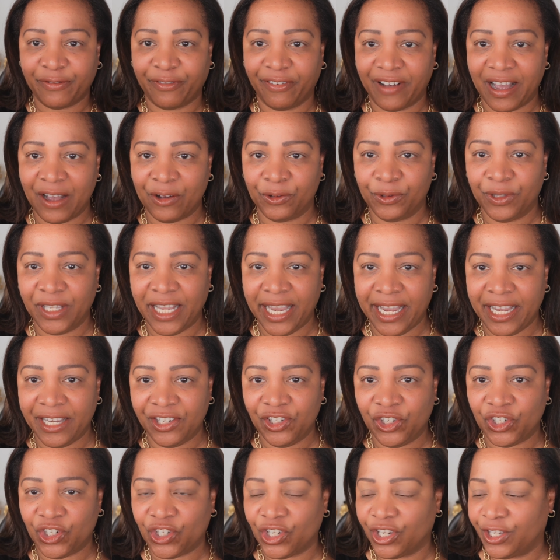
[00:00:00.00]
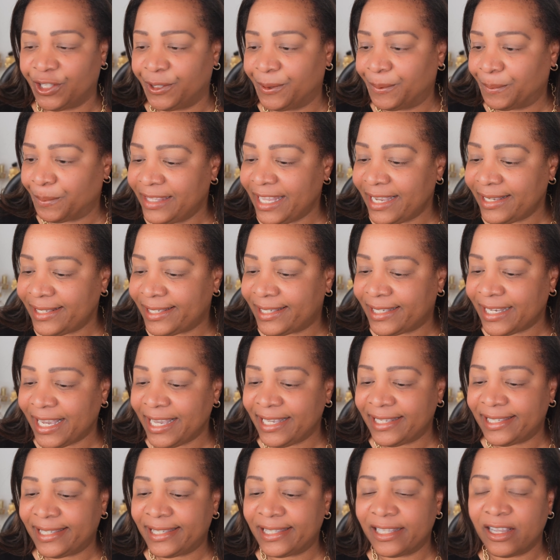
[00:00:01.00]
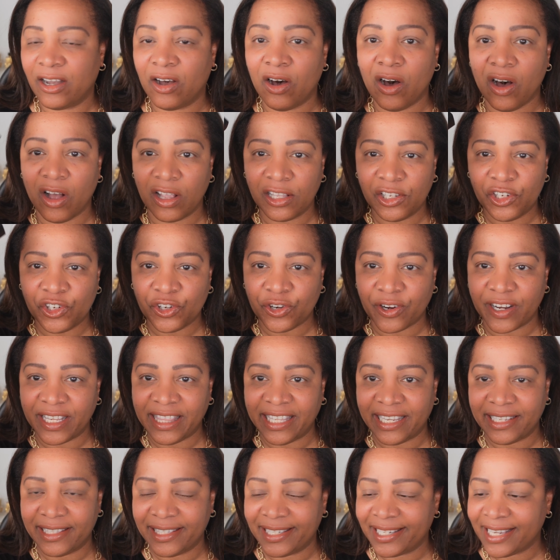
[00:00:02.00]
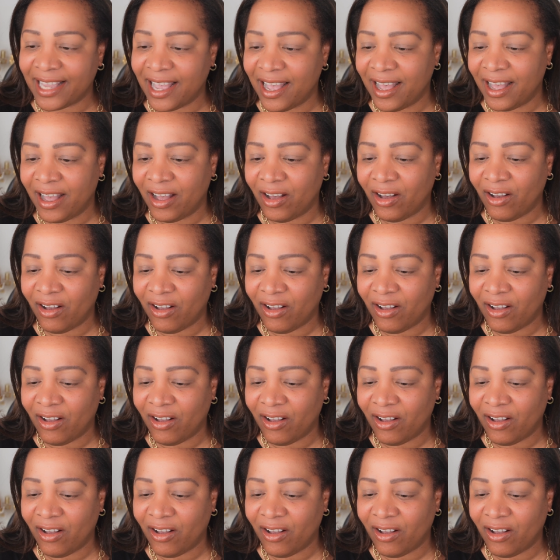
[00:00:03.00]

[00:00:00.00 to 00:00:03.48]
foundation. This is the Ultra Le Teint.